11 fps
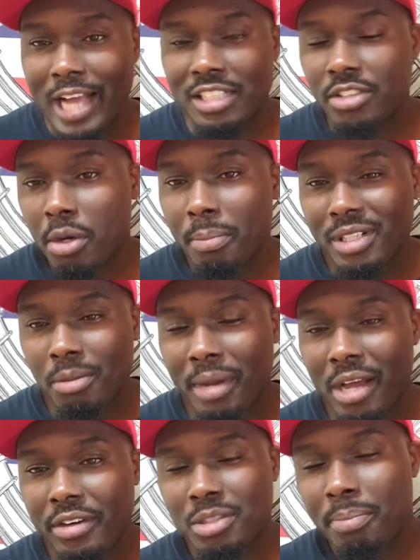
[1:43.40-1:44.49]
I talked
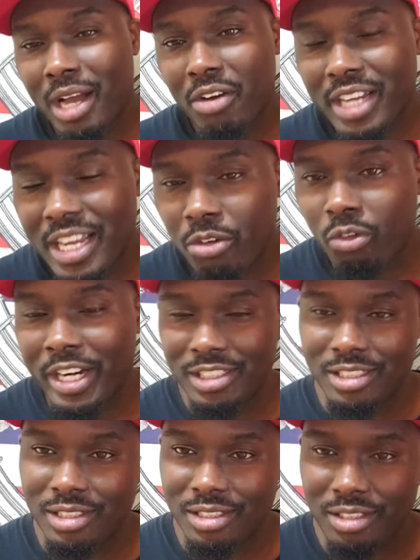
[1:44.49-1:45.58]
about this about gun
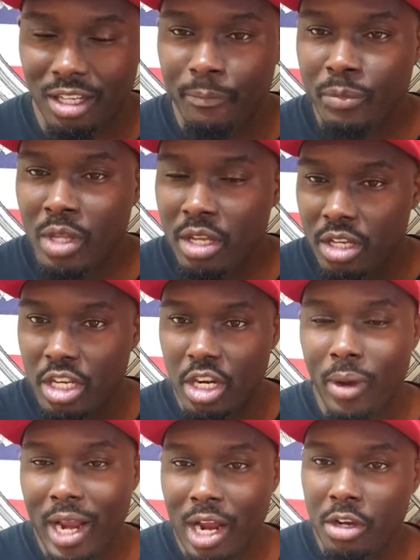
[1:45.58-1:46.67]
ranges and stuff. You
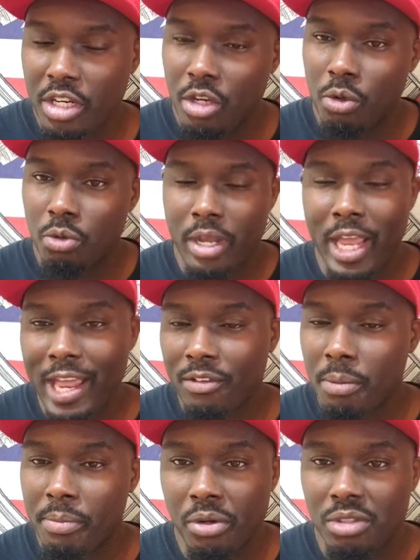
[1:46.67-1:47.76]
know how you know you
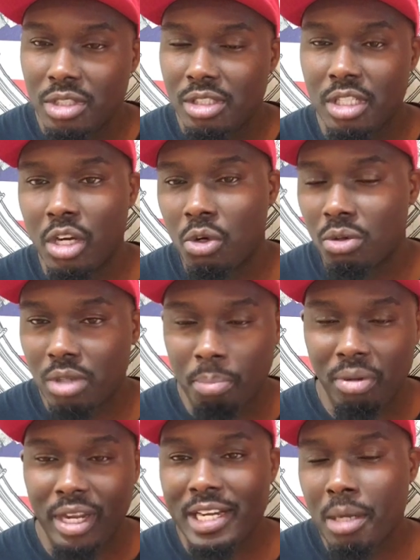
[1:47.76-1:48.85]
have community, you know,
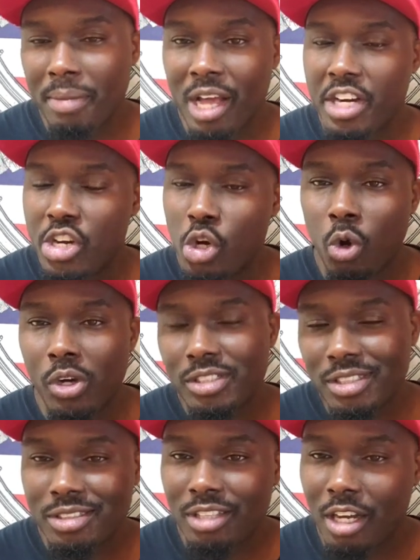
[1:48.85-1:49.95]
complaining about the noise
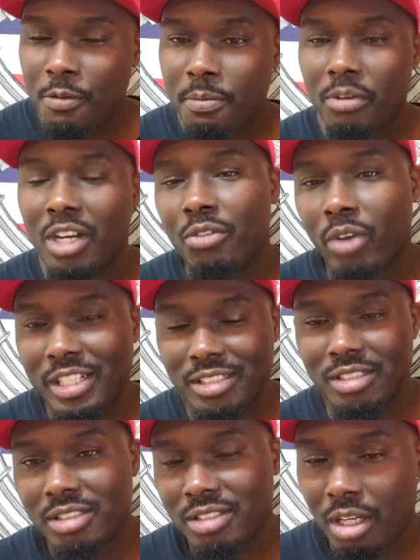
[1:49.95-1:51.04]
and stuff from gun
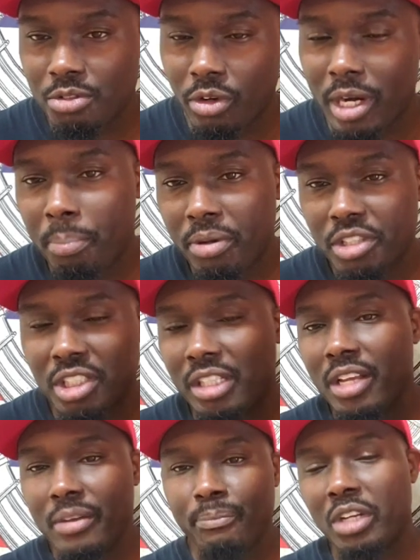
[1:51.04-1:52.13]
ranges and stuff. So they're
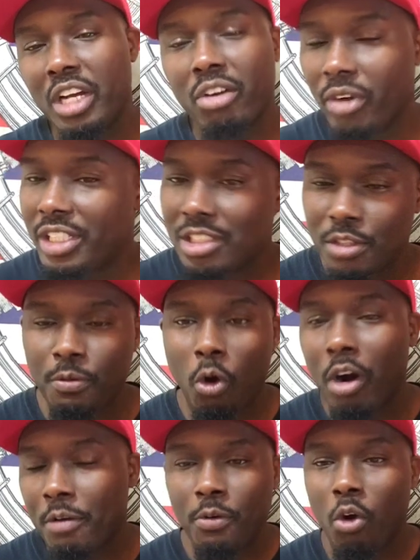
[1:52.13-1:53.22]
pushing gun ranges
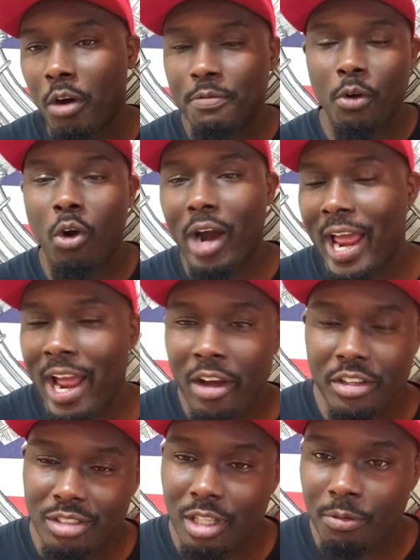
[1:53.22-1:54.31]
far and far and far
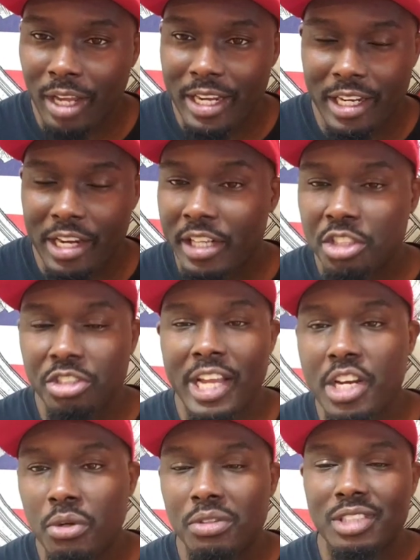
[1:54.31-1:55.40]
out and stuff like that. They're trying
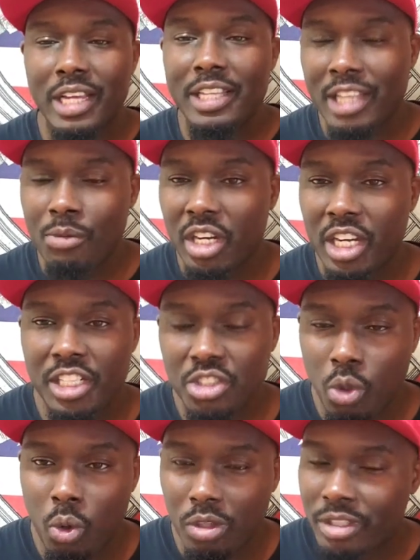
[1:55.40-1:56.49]
to do the same thing with gun
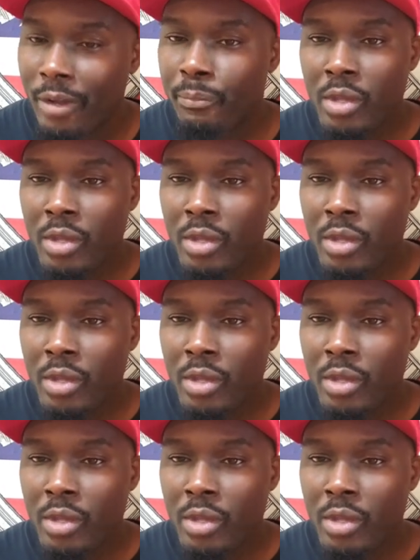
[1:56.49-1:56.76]
stores.